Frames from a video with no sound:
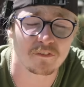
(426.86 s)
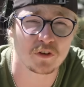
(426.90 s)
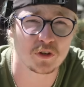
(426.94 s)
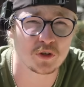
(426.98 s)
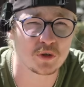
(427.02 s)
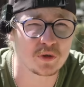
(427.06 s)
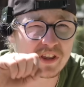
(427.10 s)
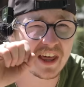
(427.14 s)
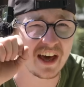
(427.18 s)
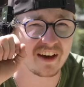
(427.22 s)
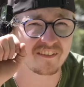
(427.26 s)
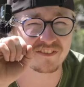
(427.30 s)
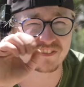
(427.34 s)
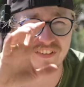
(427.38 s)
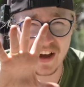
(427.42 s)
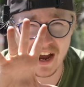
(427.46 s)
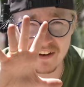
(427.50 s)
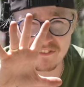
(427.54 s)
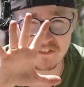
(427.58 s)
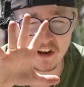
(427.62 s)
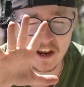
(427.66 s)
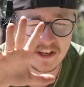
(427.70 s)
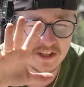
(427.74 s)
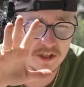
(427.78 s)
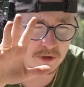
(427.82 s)
you do that
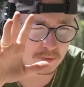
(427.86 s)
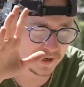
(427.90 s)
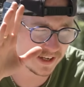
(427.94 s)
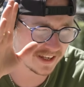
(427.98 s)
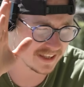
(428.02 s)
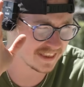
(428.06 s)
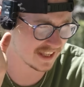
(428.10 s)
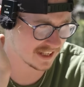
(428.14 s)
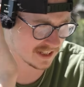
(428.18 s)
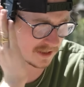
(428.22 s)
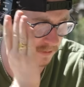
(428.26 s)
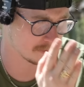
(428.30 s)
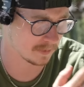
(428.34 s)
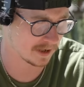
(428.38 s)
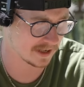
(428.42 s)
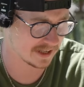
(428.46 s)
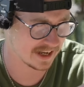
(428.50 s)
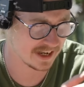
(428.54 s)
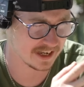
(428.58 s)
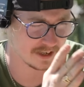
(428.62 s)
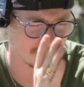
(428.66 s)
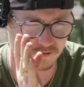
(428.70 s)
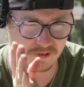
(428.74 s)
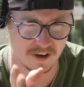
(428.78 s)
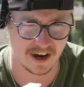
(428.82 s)
5 days a week, that's
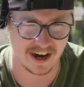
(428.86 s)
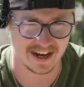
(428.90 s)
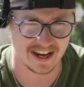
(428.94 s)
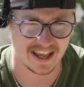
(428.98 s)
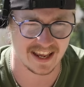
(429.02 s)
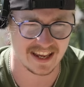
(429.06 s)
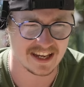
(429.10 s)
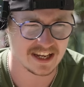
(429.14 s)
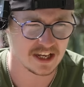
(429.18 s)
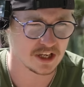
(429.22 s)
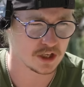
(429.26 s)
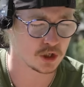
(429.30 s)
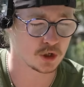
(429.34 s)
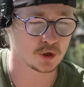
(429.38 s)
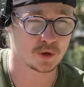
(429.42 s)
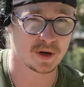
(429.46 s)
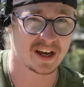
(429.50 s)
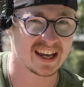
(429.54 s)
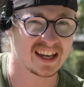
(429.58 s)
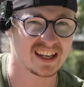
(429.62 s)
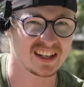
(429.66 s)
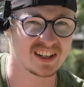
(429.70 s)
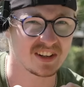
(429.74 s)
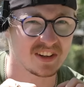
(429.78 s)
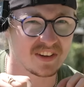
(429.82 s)
Monday to Friday, you
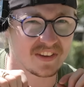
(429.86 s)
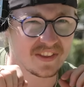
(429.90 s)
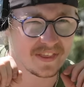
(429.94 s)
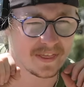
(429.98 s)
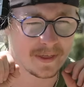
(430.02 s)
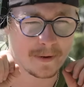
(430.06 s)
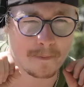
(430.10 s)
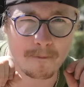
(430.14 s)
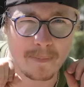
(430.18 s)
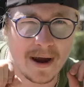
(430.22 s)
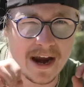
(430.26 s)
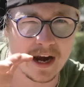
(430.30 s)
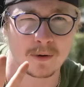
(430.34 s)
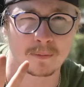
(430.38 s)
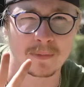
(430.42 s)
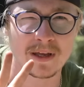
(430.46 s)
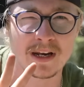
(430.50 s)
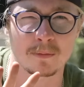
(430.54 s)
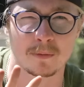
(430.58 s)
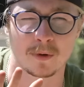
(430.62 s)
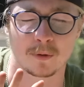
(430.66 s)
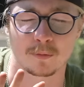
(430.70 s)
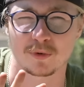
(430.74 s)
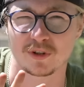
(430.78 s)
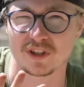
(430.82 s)
hit the bare
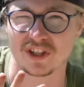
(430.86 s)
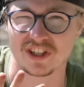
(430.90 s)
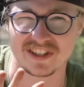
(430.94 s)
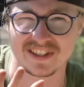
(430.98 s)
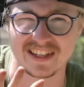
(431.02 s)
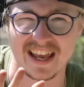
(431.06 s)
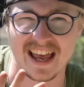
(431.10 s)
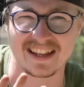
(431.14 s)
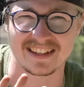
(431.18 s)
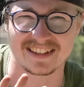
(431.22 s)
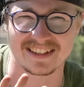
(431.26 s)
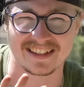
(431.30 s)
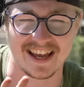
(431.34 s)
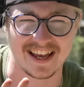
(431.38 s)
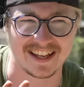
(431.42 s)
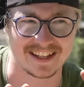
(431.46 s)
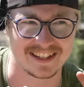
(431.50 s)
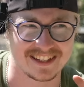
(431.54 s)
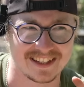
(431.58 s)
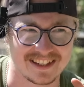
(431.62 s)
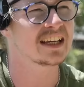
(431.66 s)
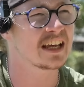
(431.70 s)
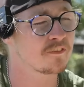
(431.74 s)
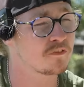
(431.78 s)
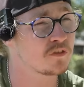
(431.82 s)
minimum, which is 10
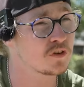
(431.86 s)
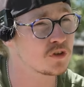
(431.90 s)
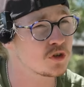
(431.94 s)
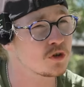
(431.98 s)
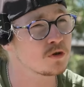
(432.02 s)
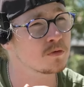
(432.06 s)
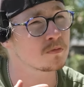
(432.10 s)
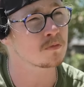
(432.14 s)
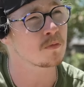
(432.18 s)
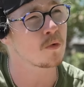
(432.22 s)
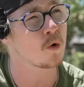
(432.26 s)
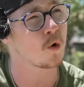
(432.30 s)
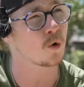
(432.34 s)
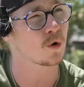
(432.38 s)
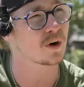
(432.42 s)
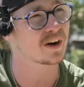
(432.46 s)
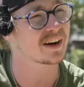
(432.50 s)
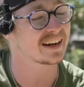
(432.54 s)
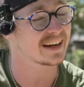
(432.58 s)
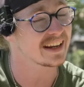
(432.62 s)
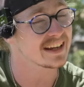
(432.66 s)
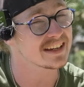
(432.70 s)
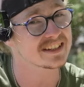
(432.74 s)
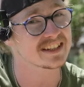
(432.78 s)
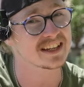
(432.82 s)
sets. If you do more,
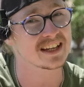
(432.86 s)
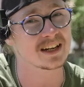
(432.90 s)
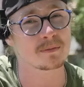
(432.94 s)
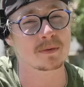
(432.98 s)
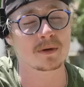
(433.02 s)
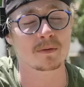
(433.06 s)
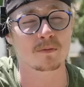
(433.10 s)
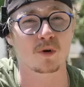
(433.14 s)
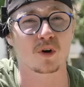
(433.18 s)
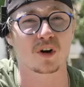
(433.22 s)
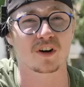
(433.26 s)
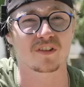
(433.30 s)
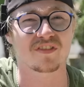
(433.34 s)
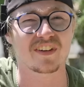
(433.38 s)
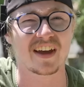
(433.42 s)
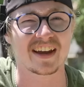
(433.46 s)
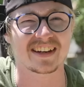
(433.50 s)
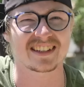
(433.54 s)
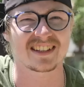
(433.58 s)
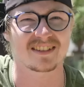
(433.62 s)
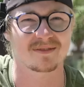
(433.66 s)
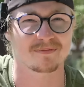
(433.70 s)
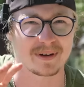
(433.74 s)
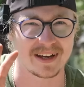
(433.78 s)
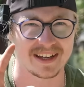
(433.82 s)
it is gonna be more
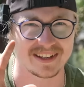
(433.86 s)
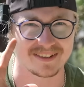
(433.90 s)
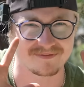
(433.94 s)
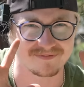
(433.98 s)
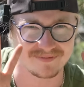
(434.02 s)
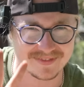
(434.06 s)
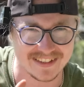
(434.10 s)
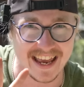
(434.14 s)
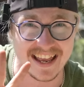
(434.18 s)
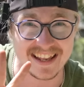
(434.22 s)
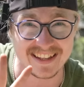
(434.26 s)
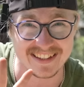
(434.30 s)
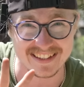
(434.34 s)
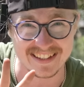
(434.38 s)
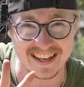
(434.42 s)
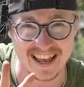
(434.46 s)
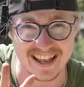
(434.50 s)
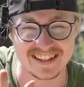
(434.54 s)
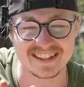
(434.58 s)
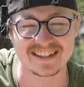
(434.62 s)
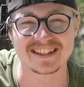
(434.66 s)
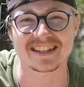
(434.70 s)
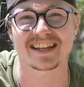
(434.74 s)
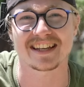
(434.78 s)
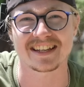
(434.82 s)
effective, but 10
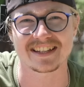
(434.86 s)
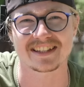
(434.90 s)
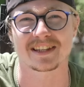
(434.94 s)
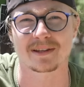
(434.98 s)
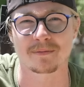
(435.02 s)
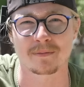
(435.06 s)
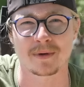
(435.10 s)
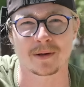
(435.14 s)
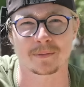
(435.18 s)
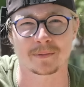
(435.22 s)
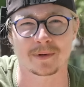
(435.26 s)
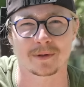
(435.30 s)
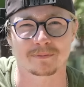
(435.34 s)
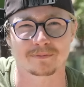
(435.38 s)
sets is the minimum.